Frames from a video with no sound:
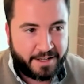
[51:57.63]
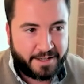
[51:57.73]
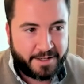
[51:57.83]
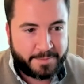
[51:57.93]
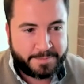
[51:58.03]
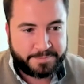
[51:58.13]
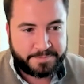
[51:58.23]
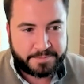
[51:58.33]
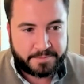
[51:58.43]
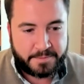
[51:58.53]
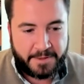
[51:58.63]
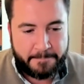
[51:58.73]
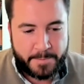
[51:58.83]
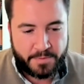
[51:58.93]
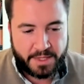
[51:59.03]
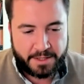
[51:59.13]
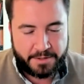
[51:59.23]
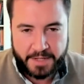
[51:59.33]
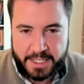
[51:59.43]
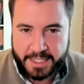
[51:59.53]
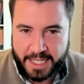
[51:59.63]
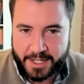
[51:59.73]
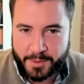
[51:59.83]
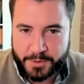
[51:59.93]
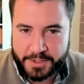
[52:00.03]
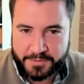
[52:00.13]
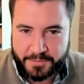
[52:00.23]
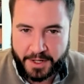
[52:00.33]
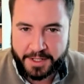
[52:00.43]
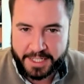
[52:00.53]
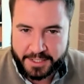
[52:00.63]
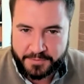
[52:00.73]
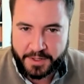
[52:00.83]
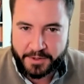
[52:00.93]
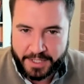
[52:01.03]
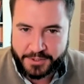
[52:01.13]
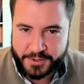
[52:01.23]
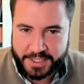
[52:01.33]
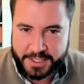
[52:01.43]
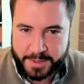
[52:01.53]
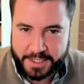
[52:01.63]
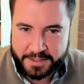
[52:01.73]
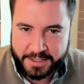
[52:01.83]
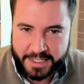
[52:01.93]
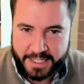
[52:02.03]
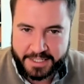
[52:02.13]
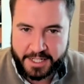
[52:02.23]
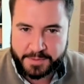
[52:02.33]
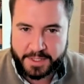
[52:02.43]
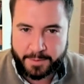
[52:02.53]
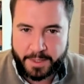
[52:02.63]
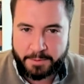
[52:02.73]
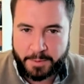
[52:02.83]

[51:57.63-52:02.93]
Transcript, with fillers: Um the fact that that number is falling is very interesting to me, and it tells me that